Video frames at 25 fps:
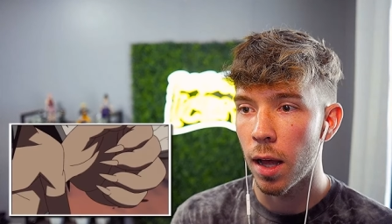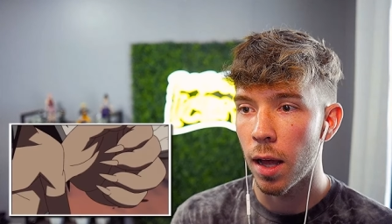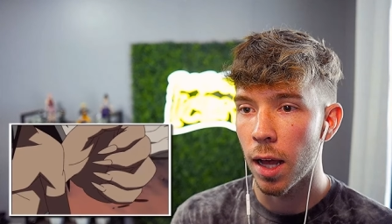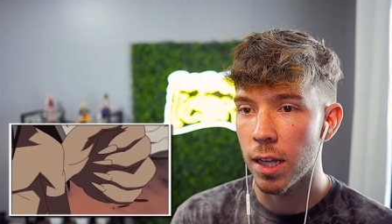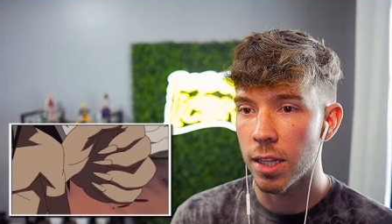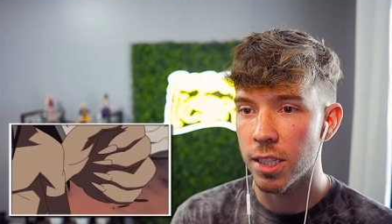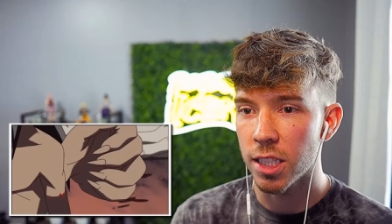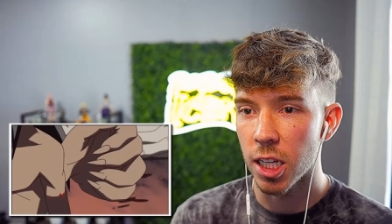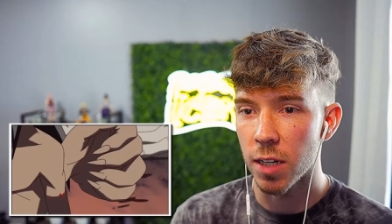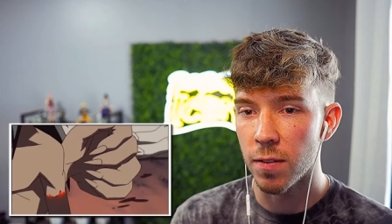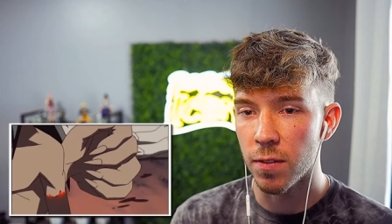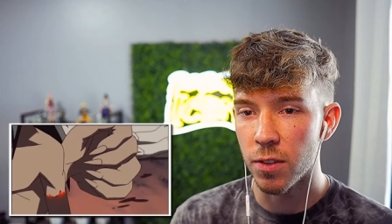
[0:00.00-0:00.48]

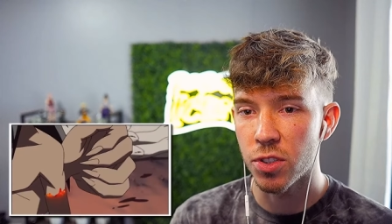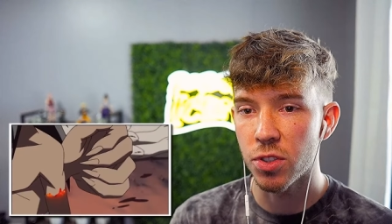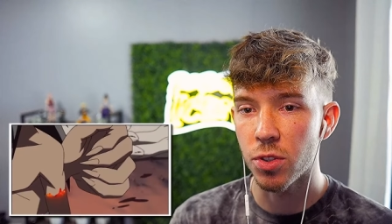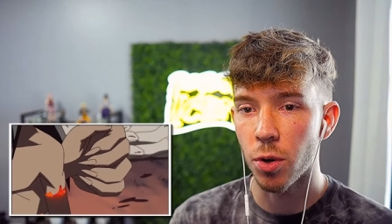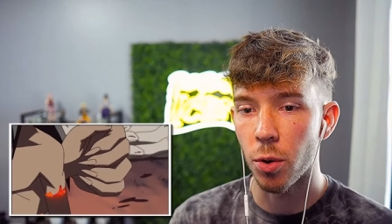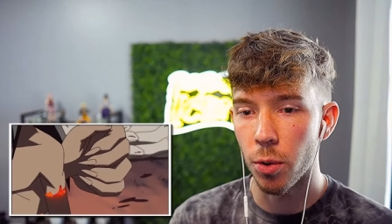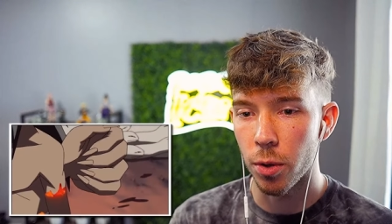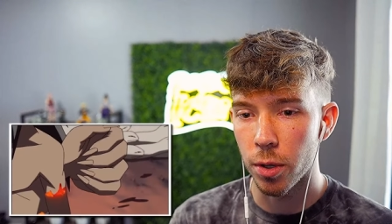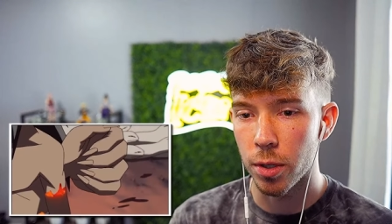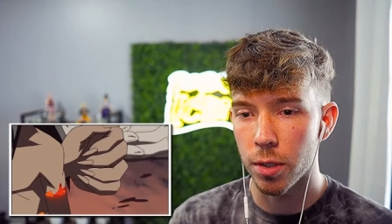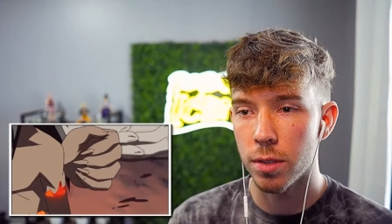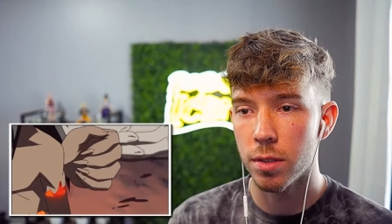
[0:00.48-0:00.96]
That's the end of his
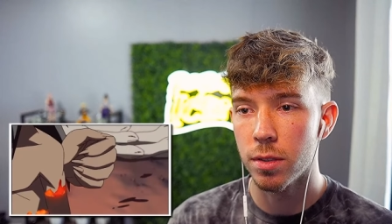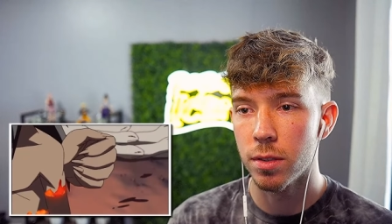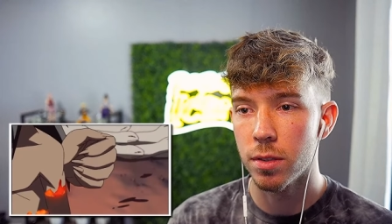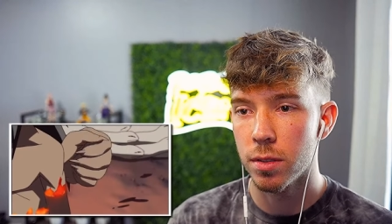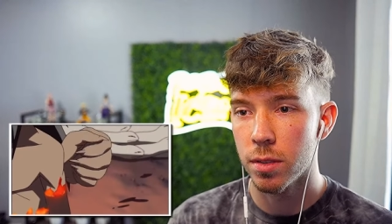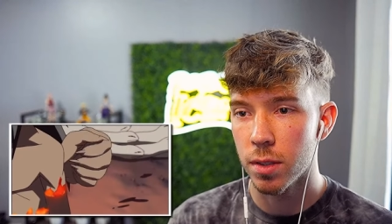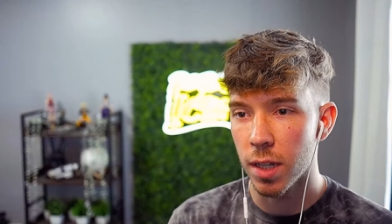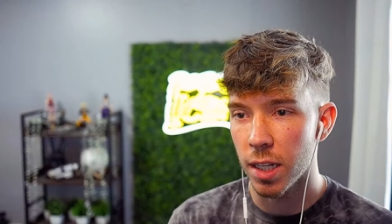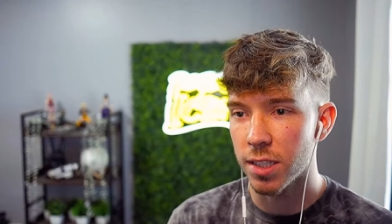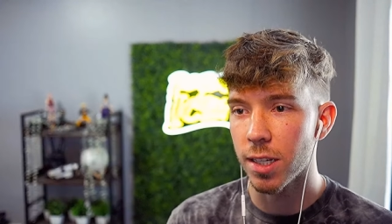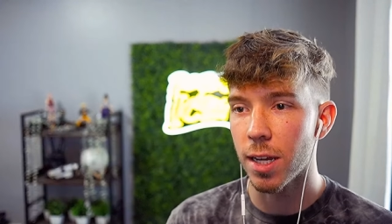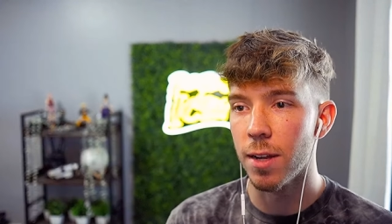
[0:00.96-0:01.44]
story.
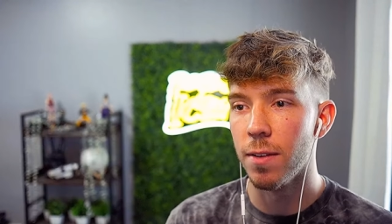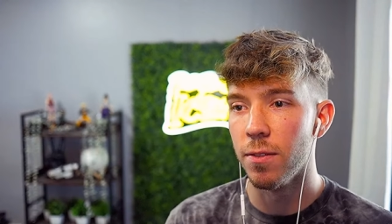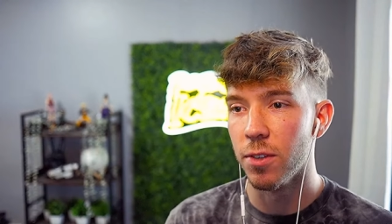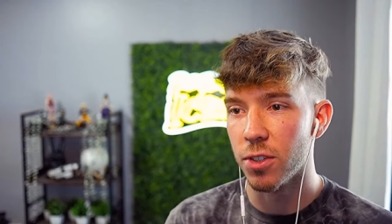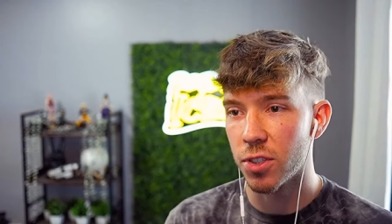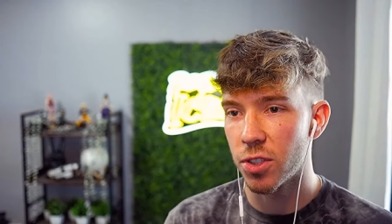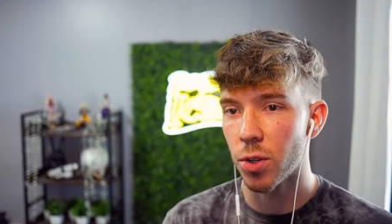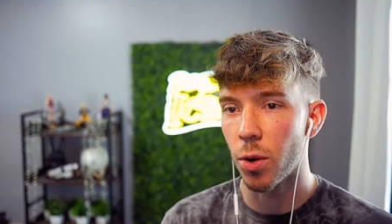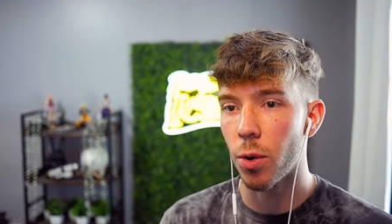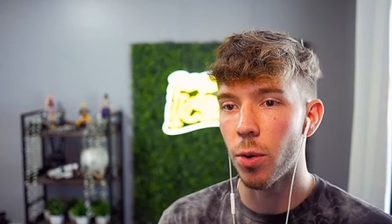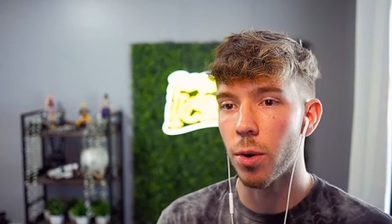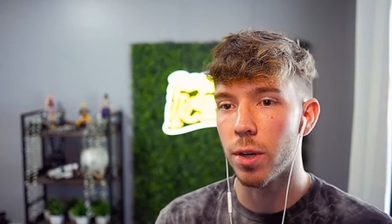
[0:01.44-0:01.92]
That's the end of
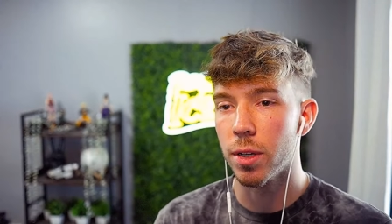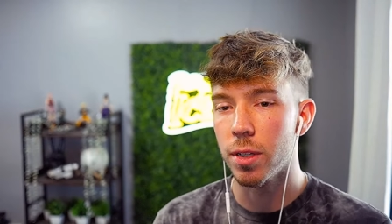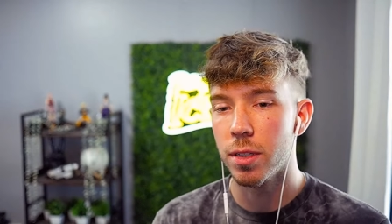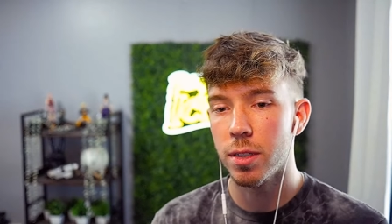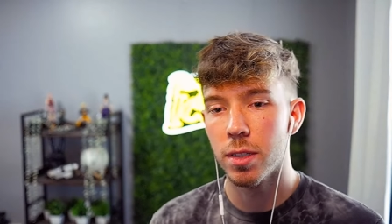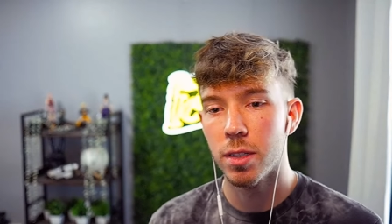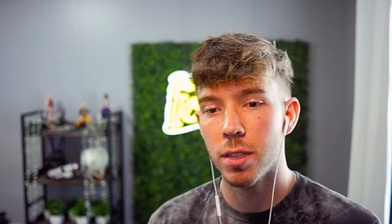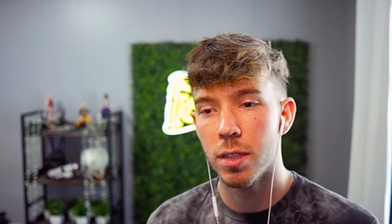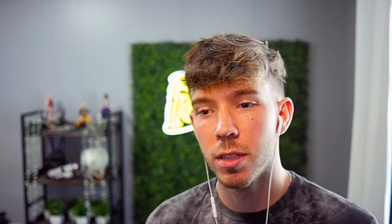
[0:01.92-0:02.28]
his story.